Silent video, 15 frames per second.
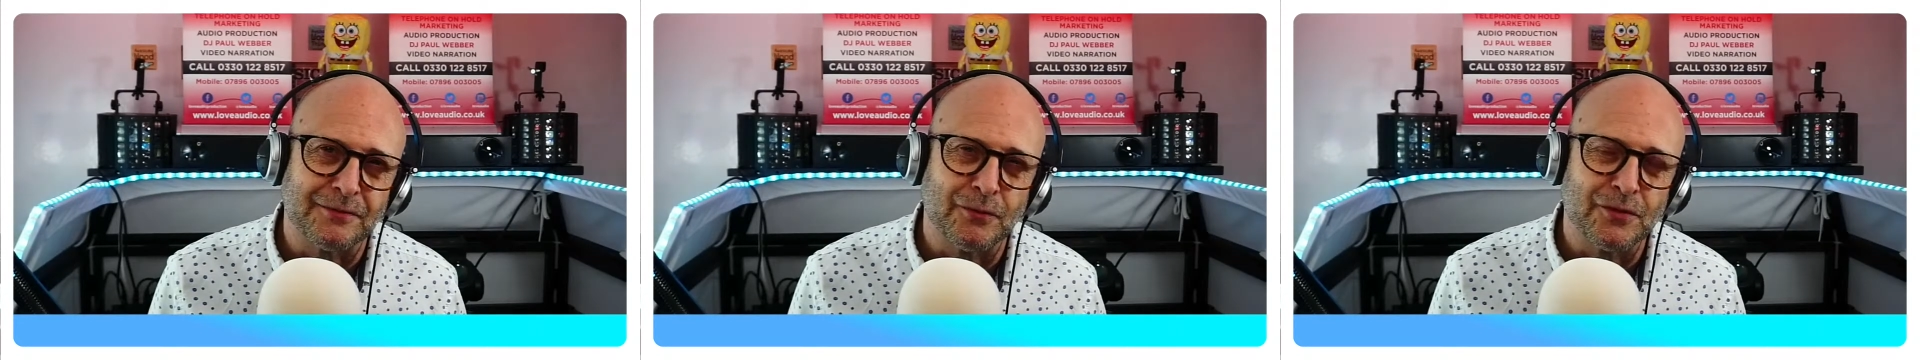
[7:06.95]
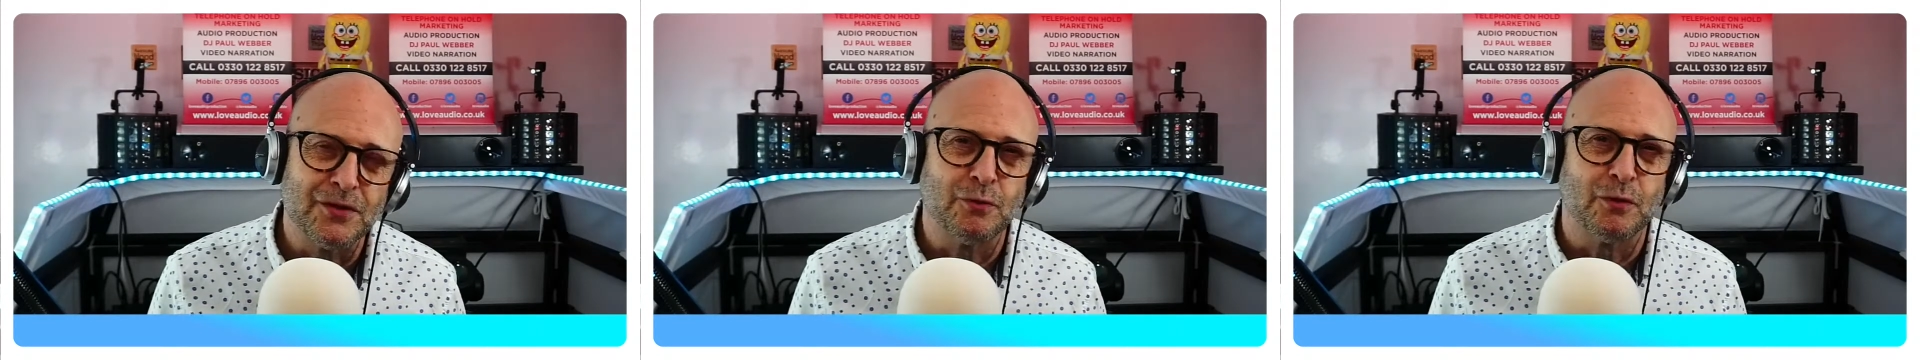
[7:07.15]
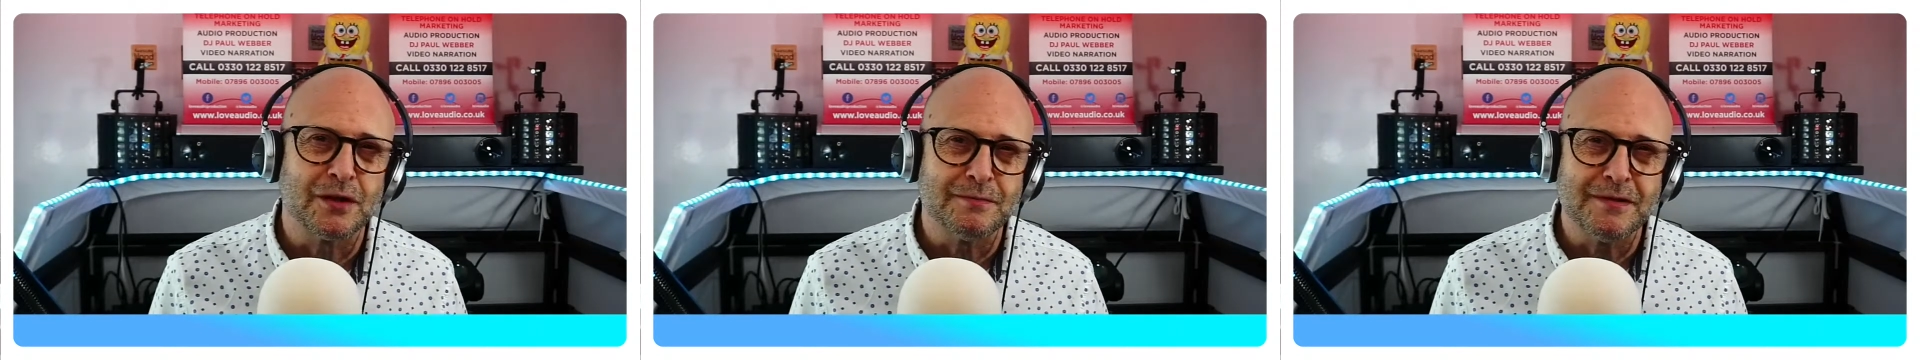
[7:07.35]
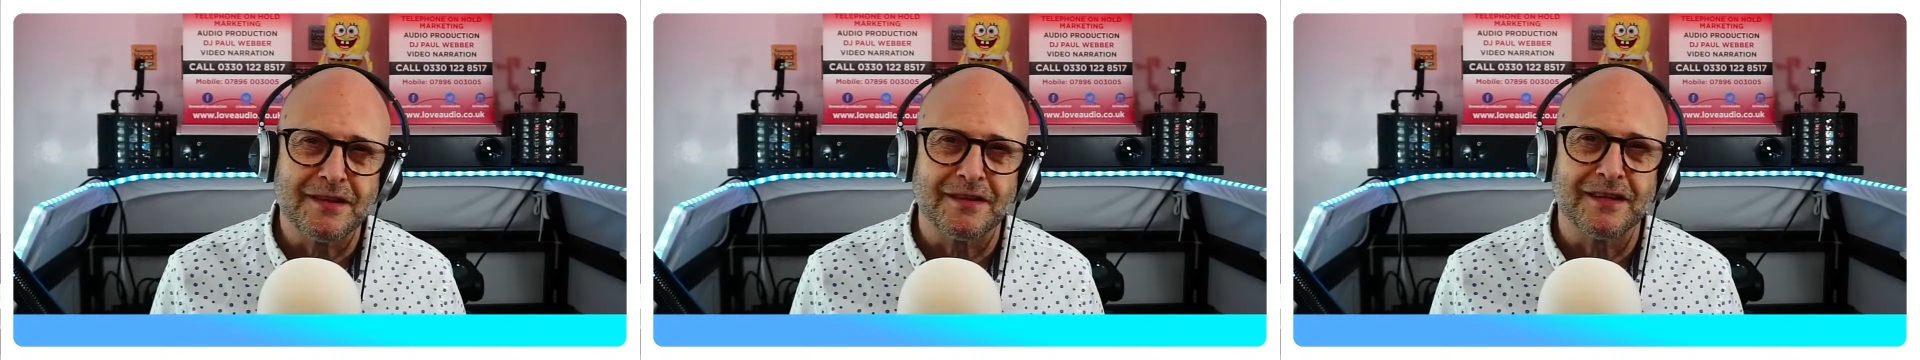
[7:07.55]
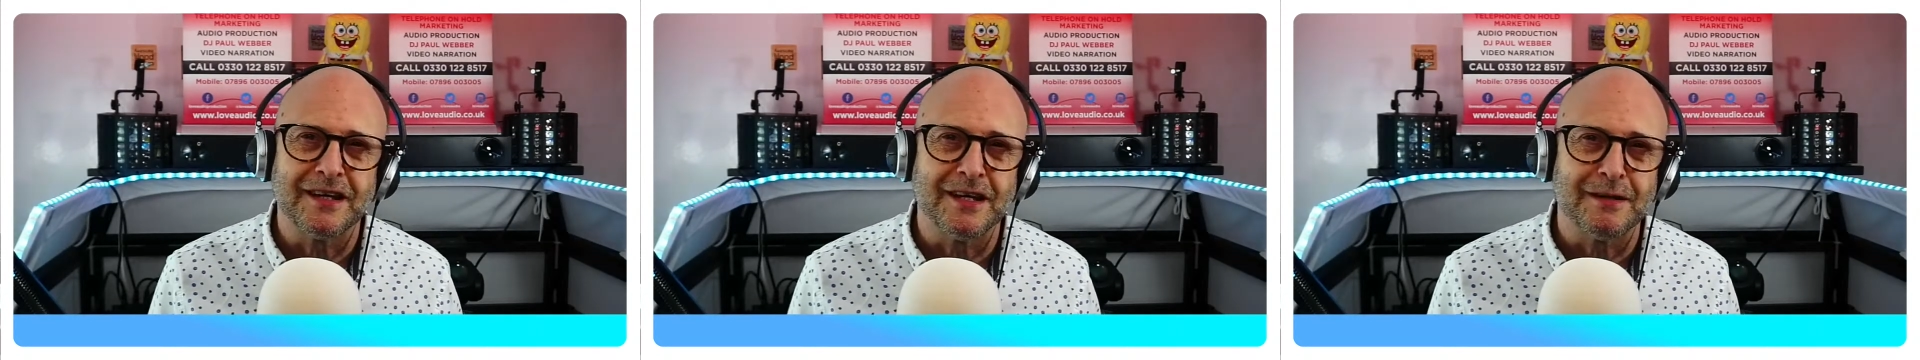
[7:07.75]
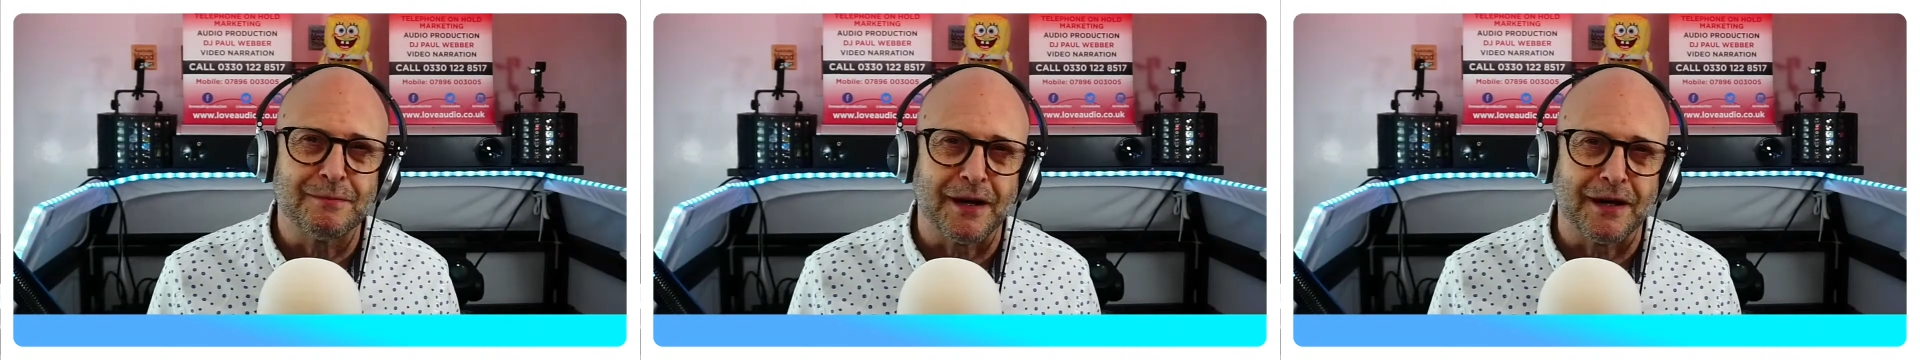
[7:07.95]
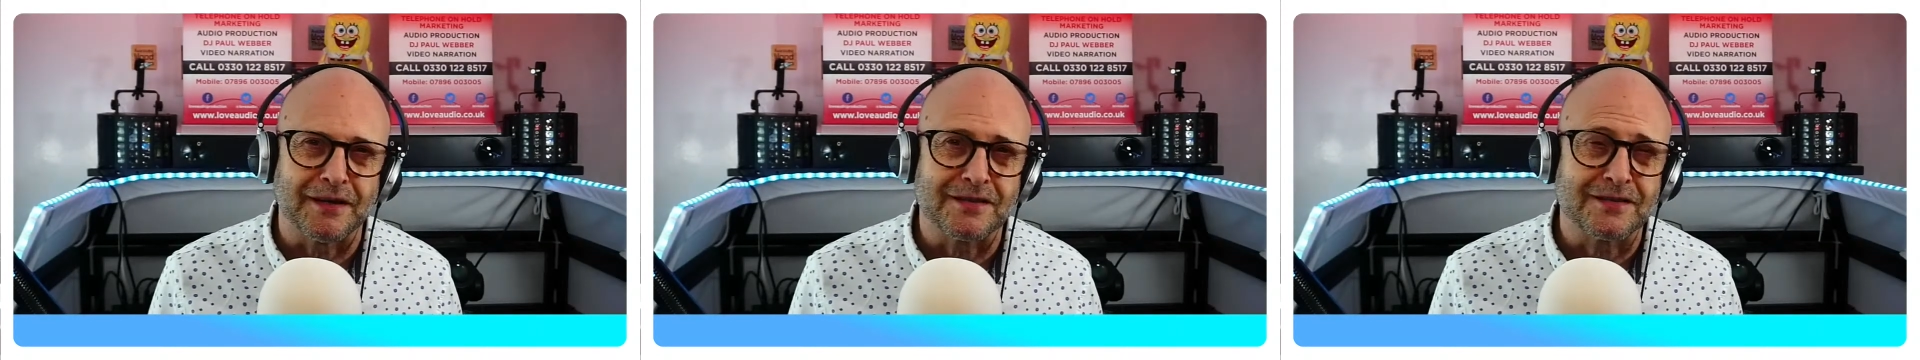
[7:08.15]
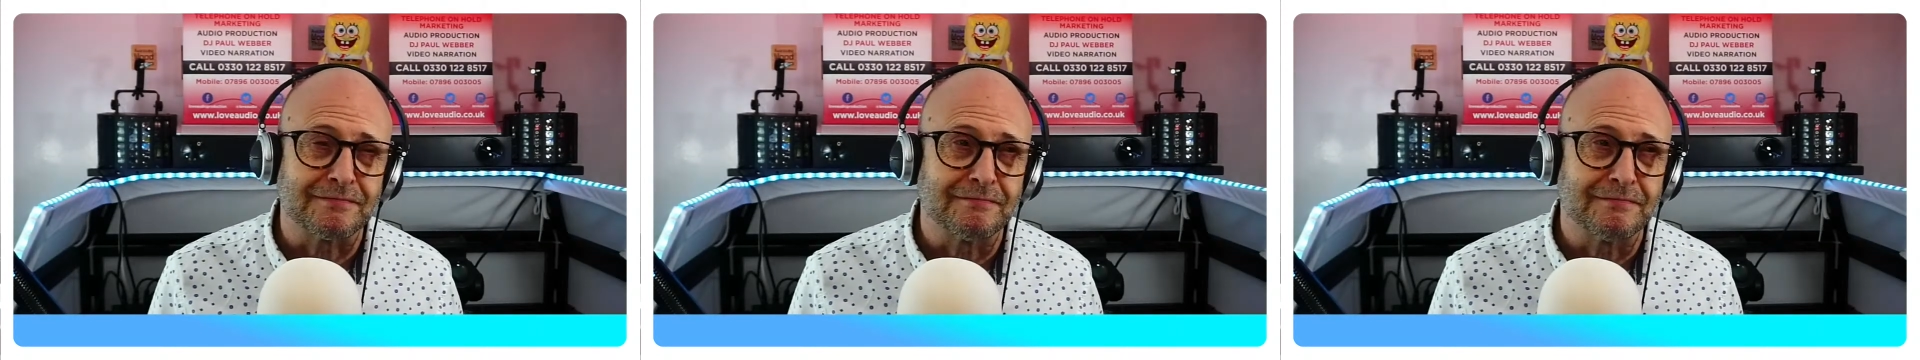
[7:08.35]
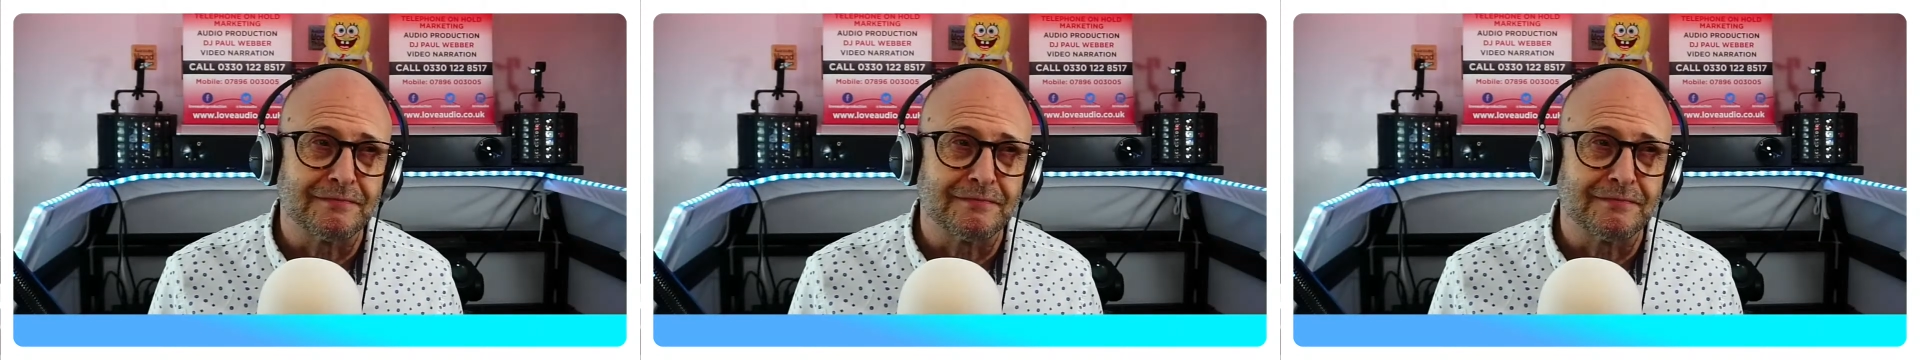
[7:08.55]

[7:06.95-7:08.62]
what you want to be thinking about is